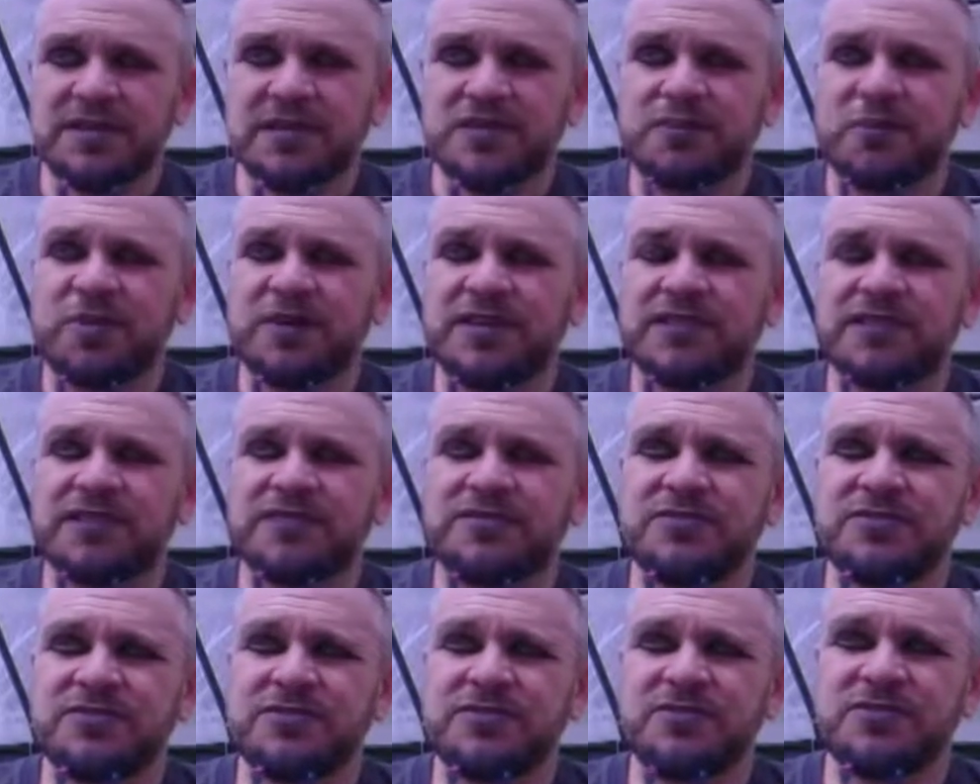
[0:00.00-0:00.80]
what do
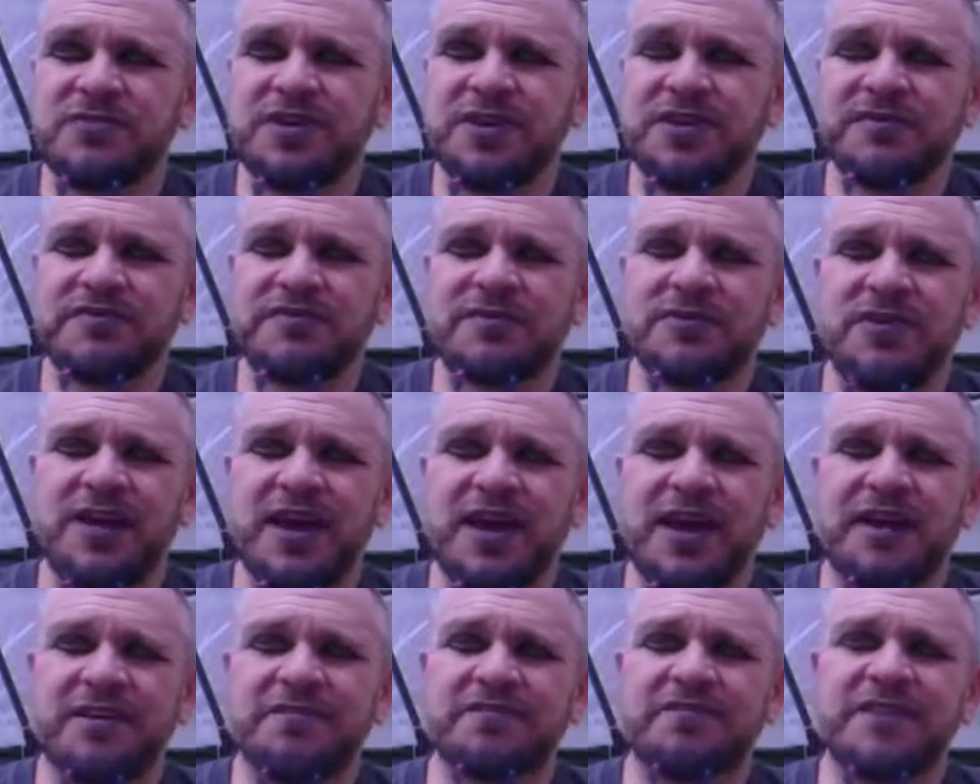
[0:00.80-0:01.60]
you do if you
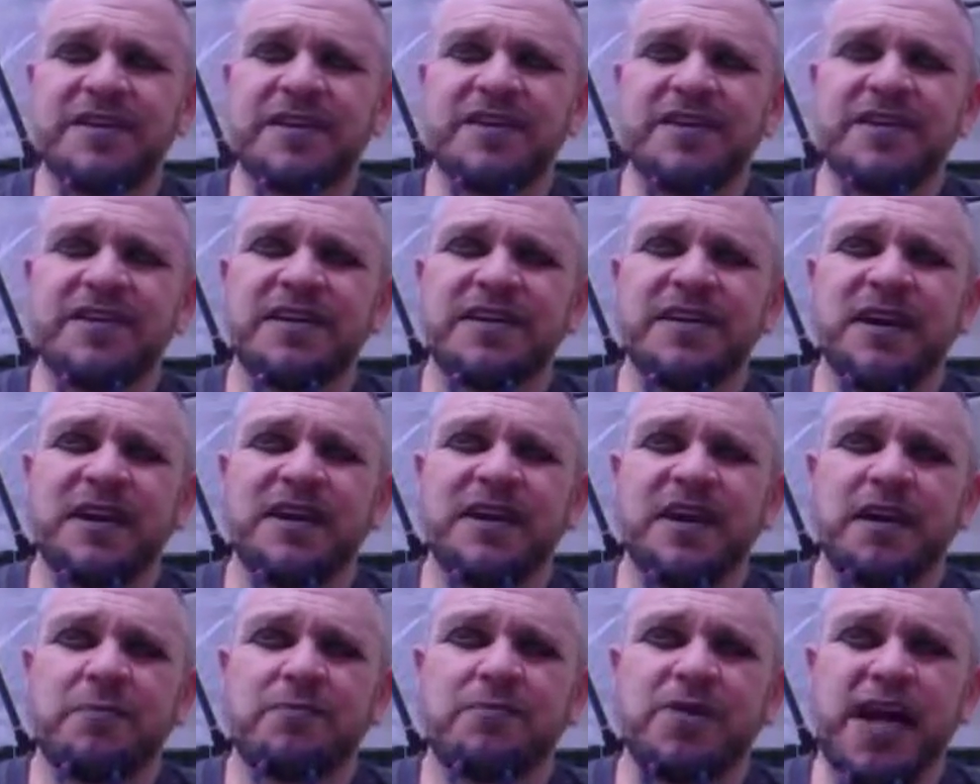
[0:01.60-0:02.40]
have
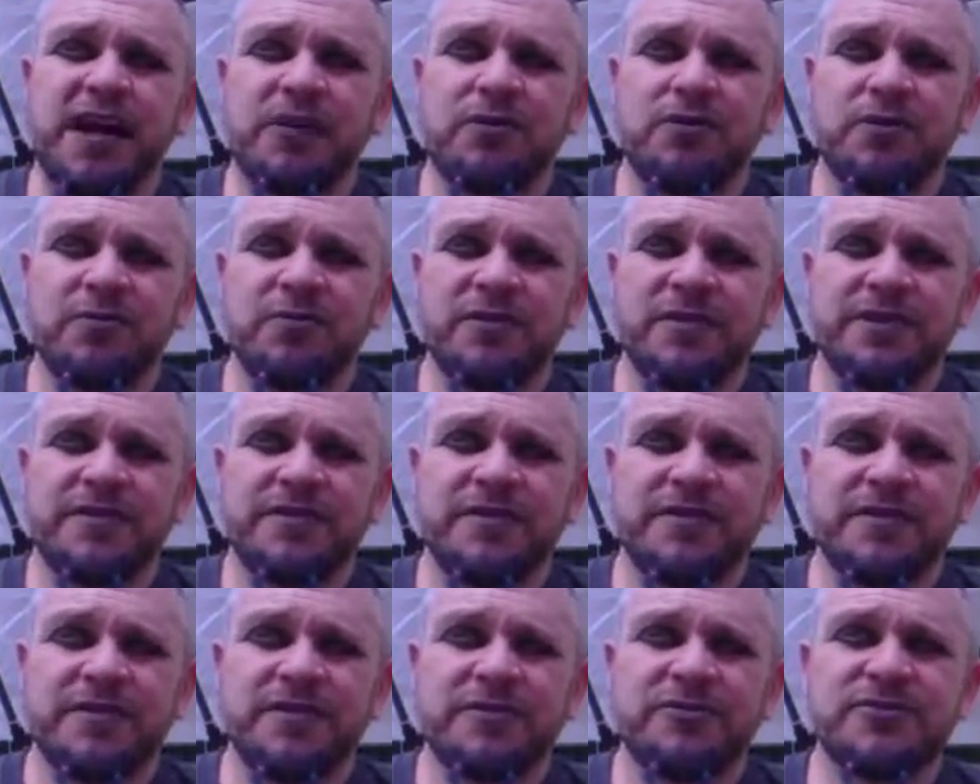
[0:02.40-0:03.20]
uh, a black woman
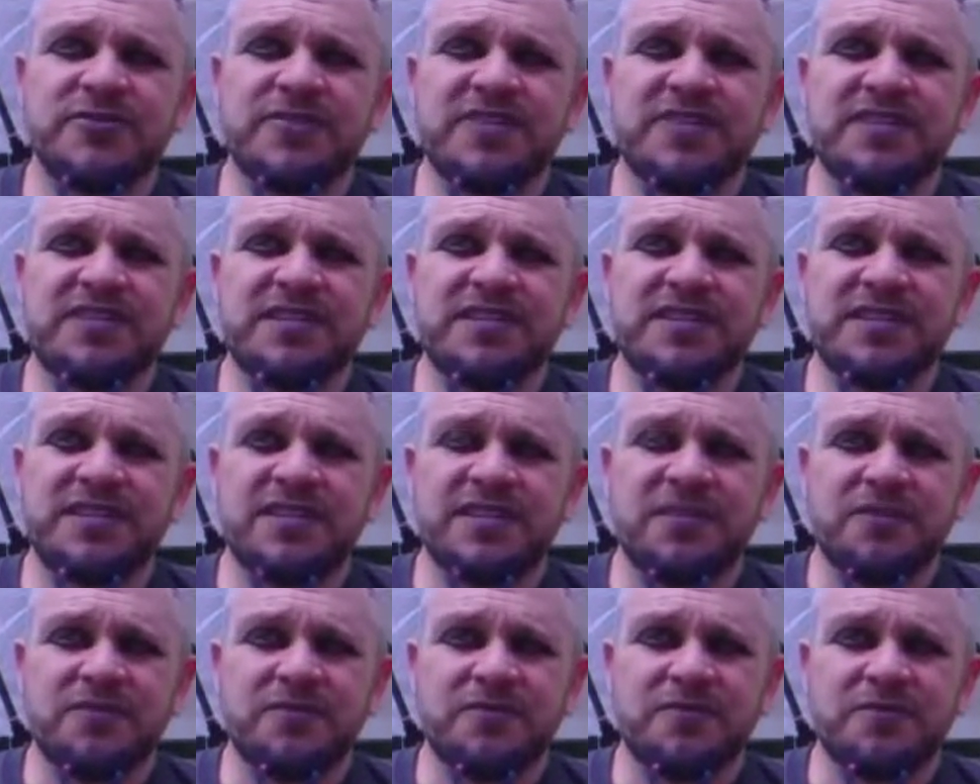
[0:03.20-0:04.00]
who's a
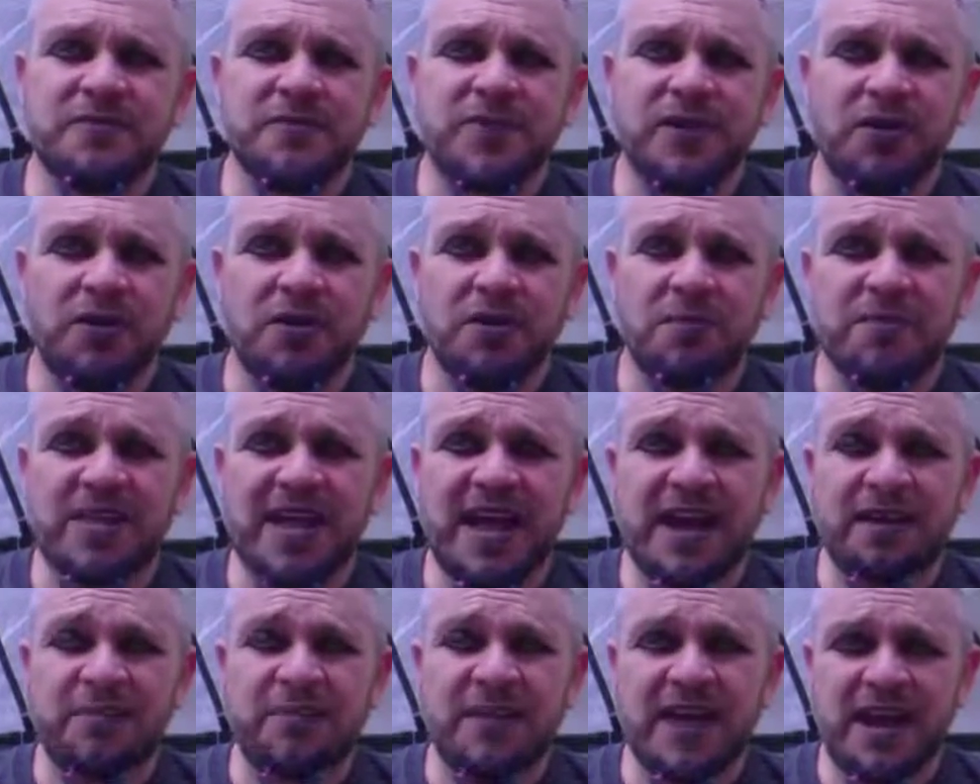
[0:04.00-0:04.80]
ceo or a
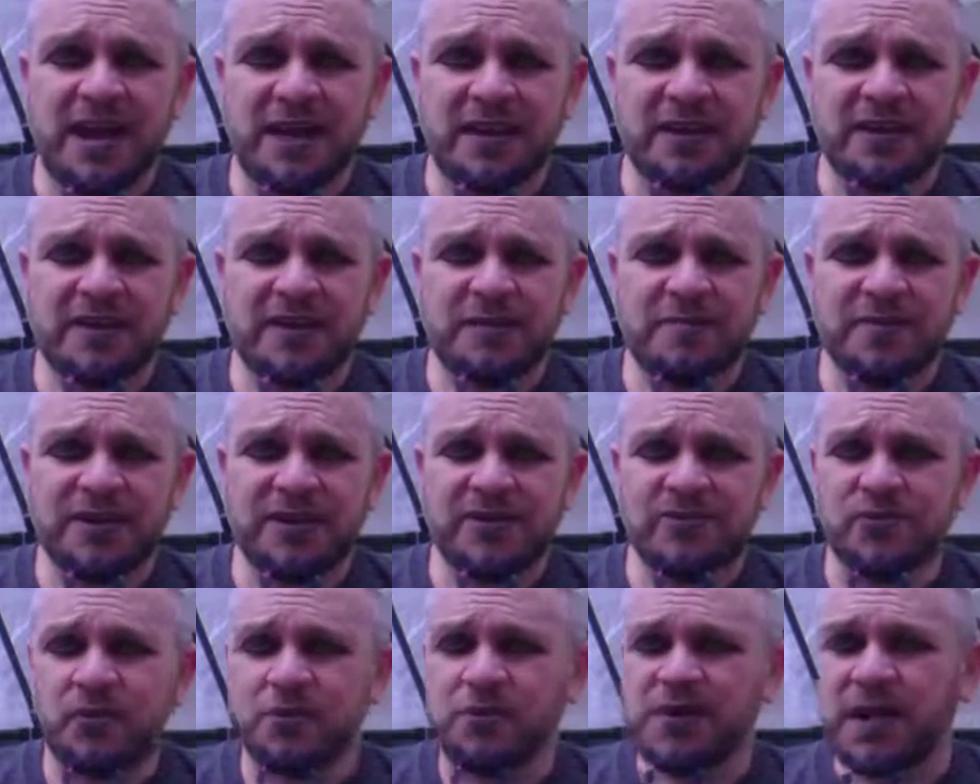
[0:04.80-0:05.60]
black man
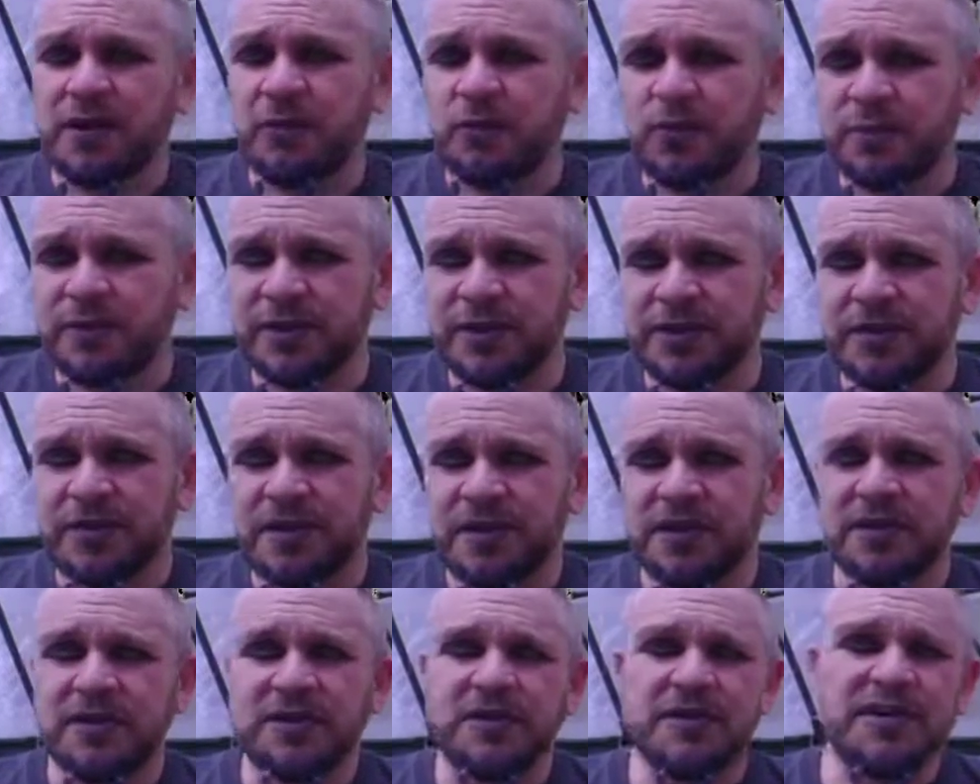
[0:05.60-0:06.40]
compared to a black woman?
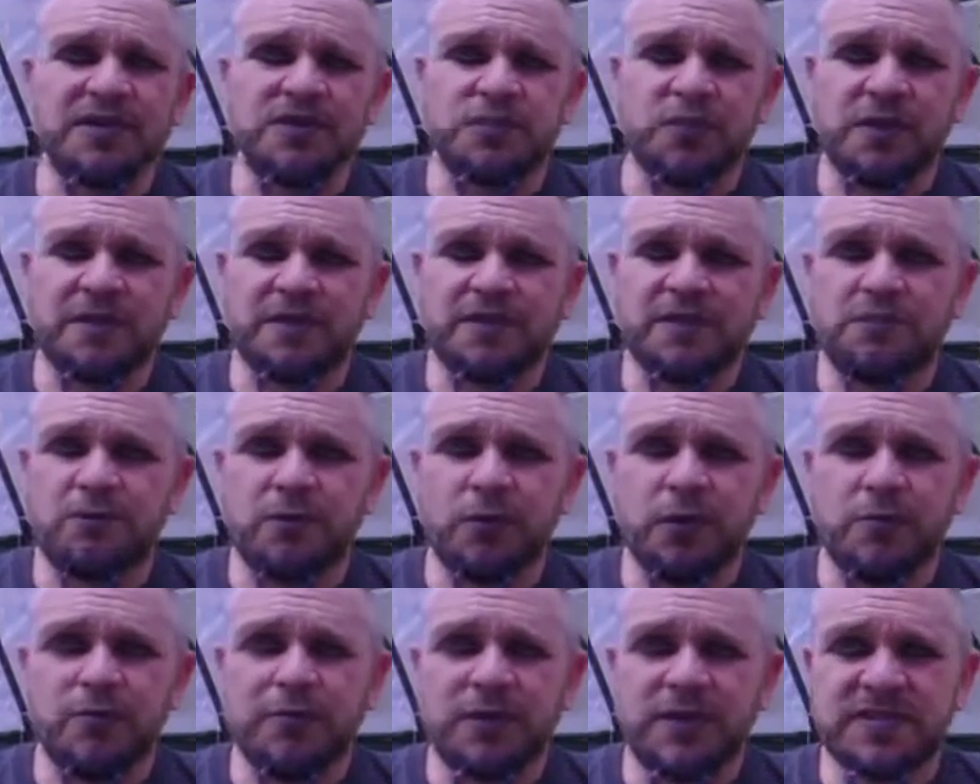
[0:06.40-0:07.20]
Is one of them
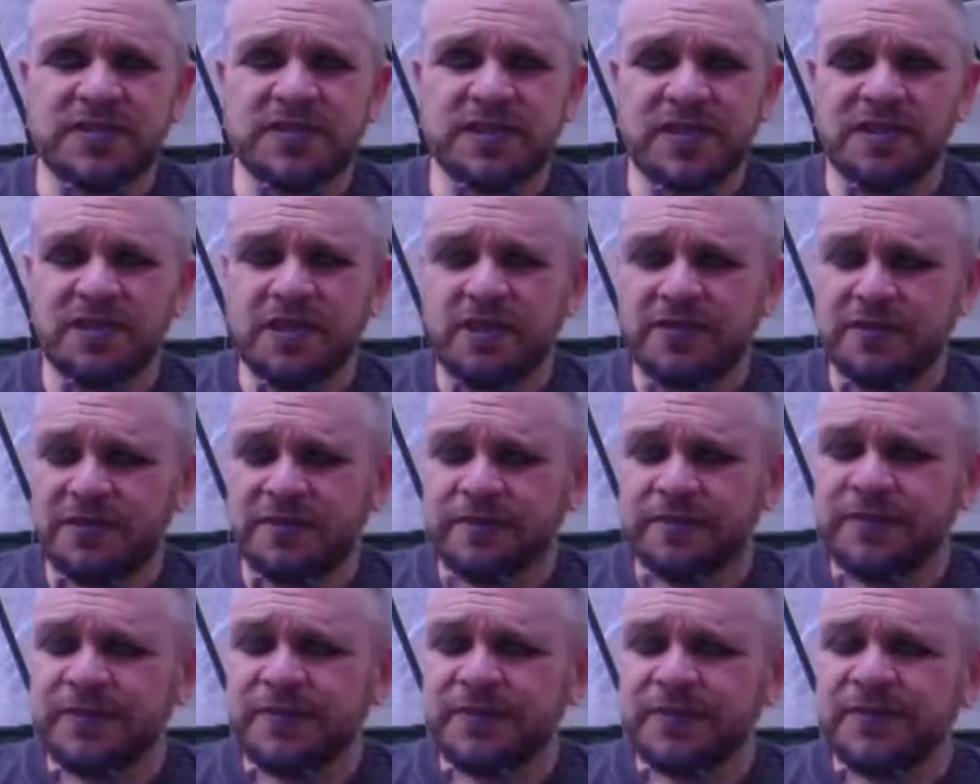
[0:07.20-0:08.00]
more oppressed than the
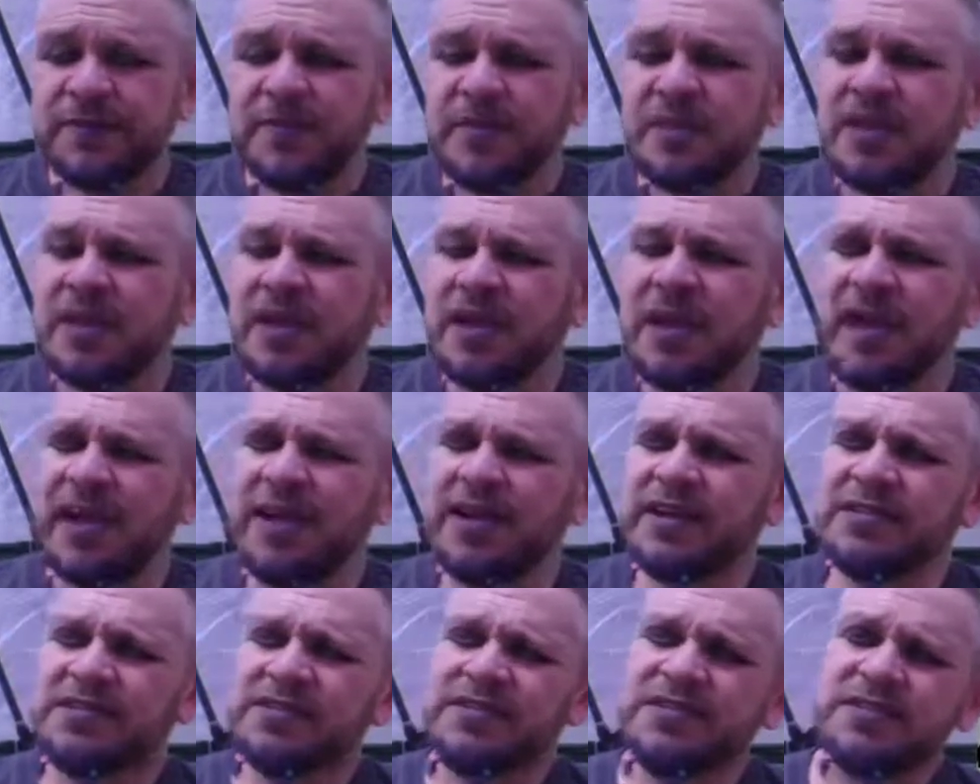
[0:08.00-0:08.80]
other?
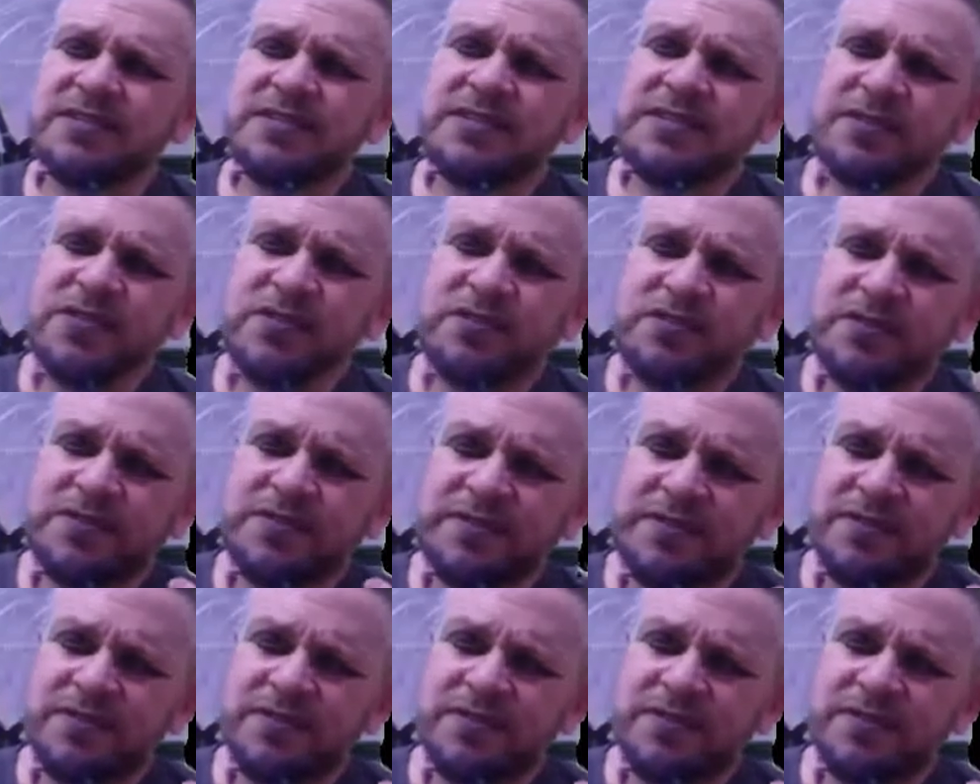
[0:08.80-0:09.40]
And so